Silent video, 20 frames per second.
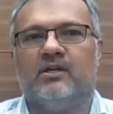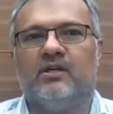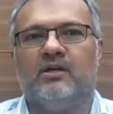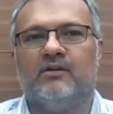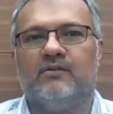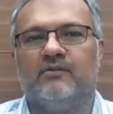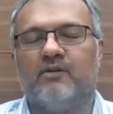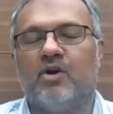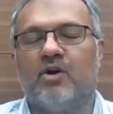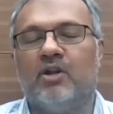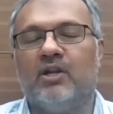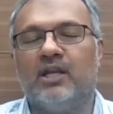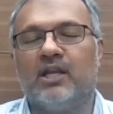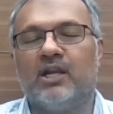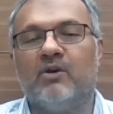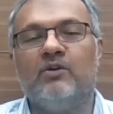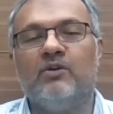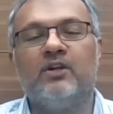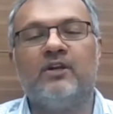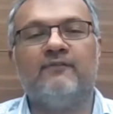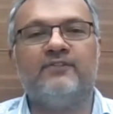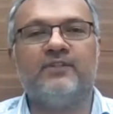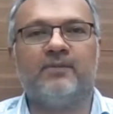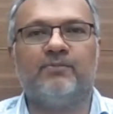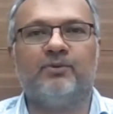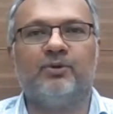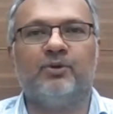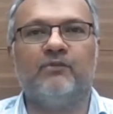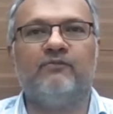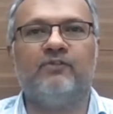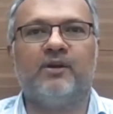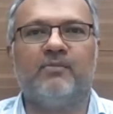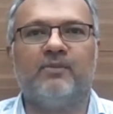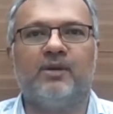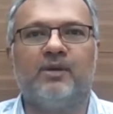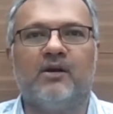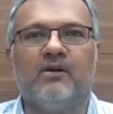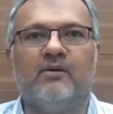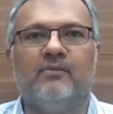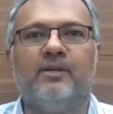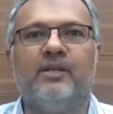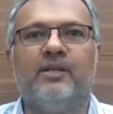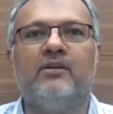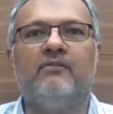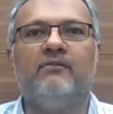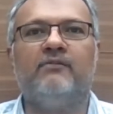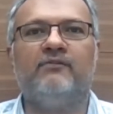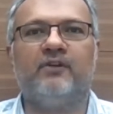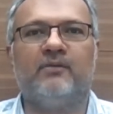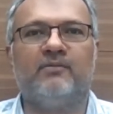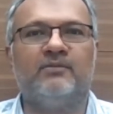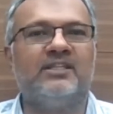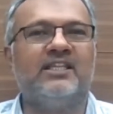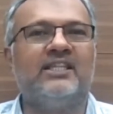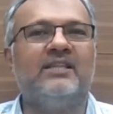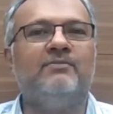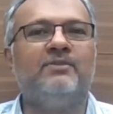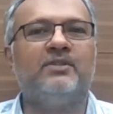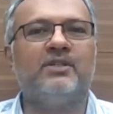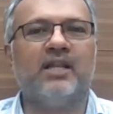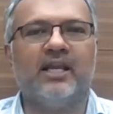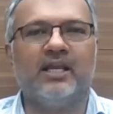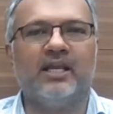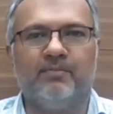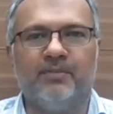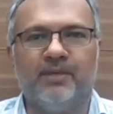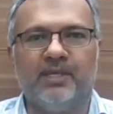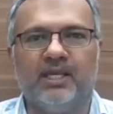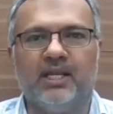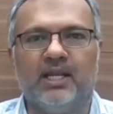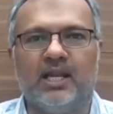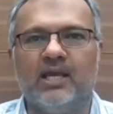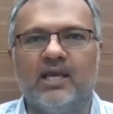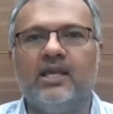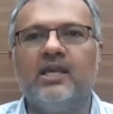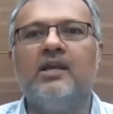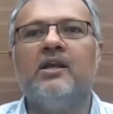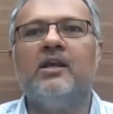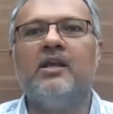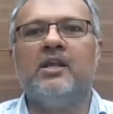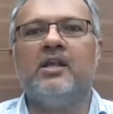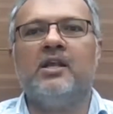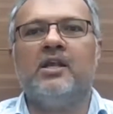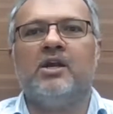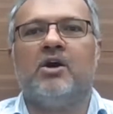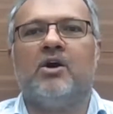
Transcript: on account of support from government, from schemes like PLI,